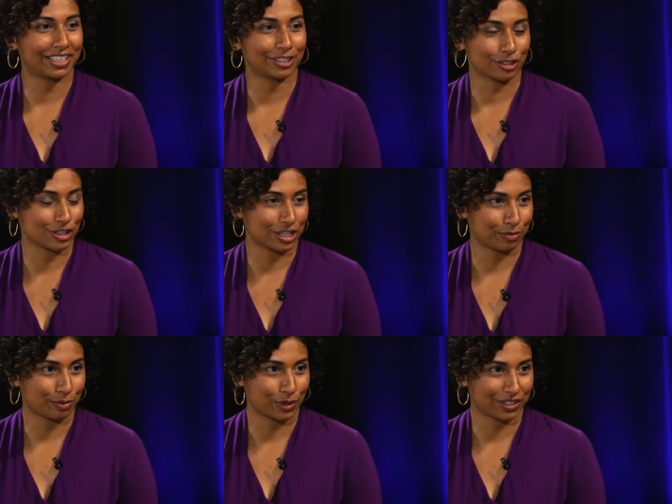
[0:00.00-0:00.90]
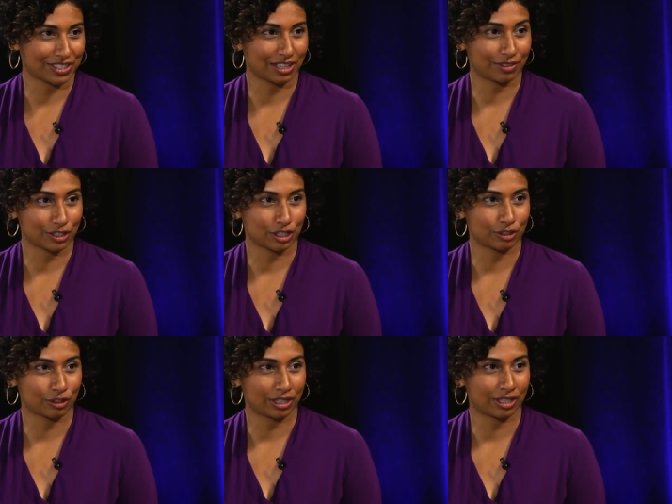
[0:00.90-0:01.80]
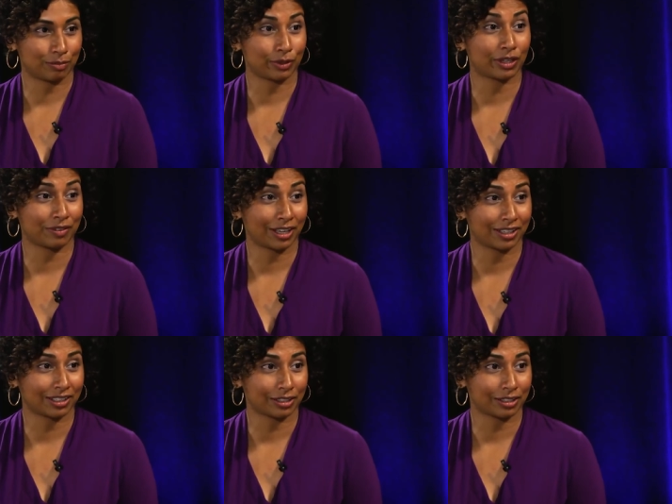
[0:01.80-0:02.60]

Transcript: internship with Save the Children in Bolivia,